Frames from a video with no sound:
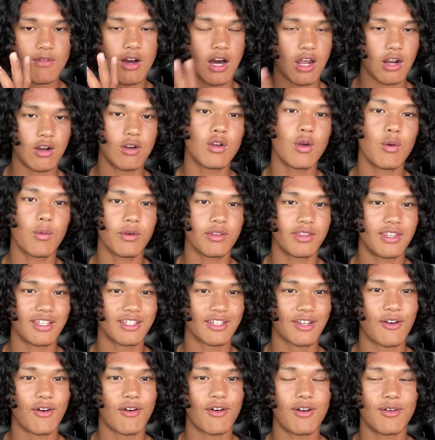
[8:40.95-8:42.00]
I don't know what
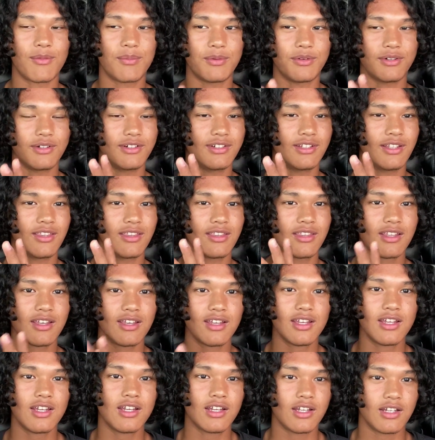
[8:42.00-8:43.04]
they're called, but
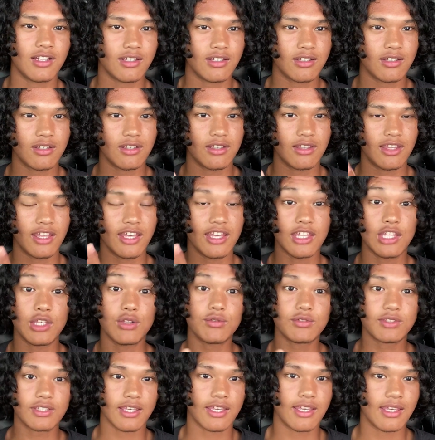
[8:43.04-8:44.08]
they
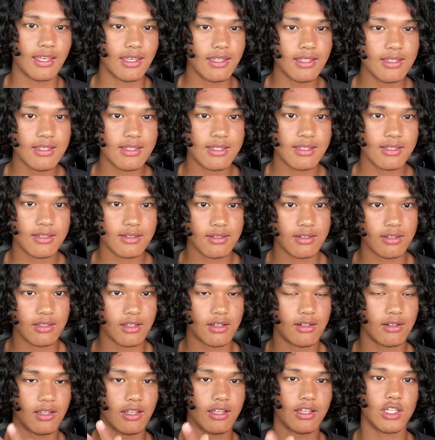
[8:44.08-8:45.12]
use heat.
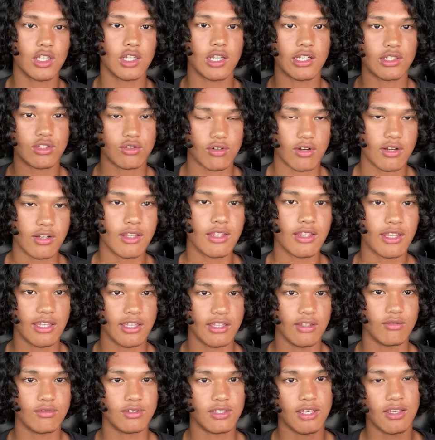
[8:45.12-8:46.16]
They're like electronic. They
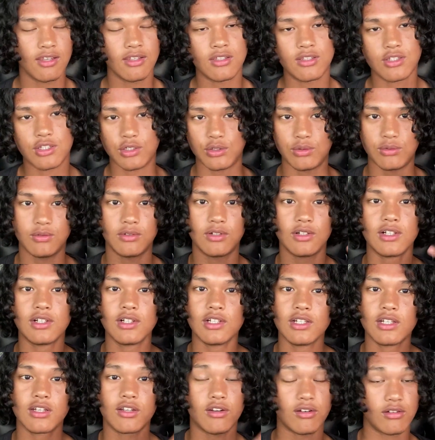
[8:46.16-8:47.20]
use heat to
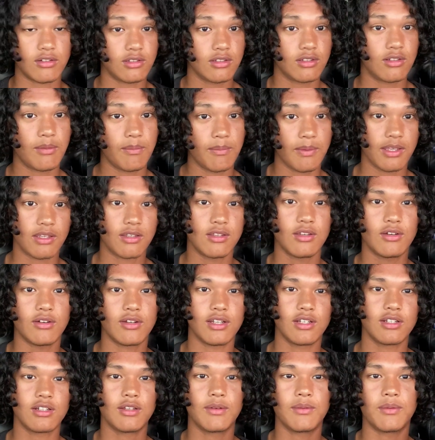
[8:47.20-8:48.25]
make your
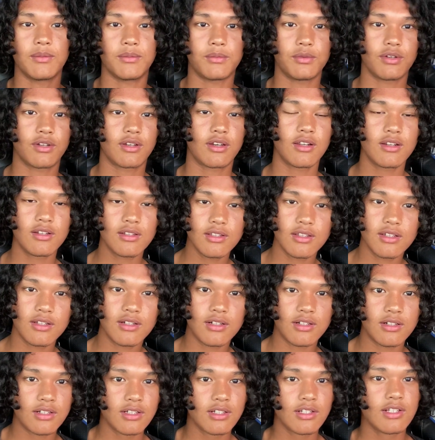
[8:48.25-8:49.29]
hair even more
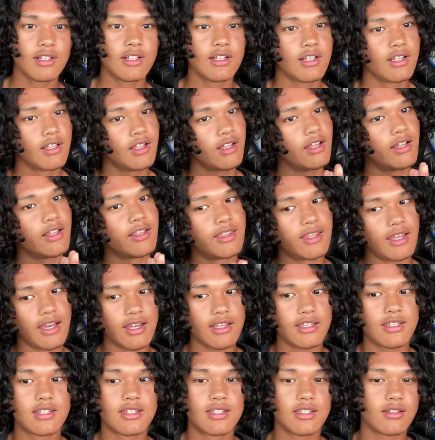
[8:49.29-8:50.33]
curlier.
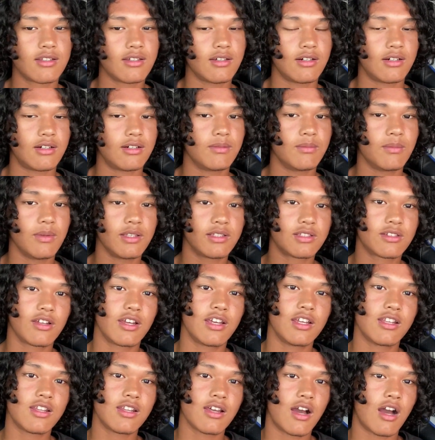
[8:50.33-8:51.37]
That is
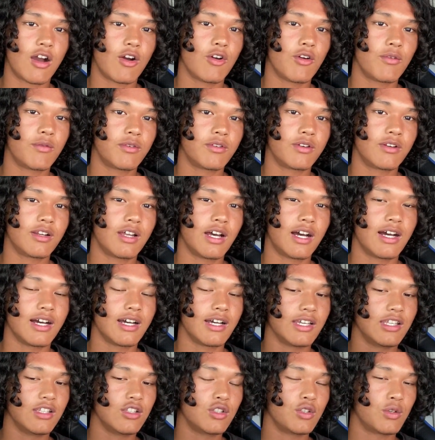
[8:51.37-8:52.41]
great. However,
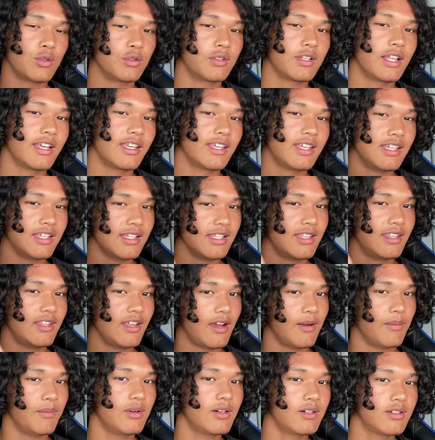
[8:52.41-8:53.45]
I don't like heat
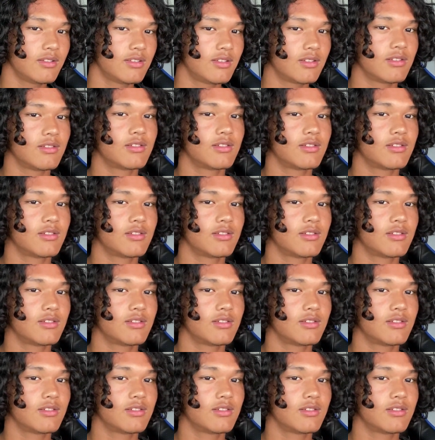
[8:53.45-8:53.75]
that much.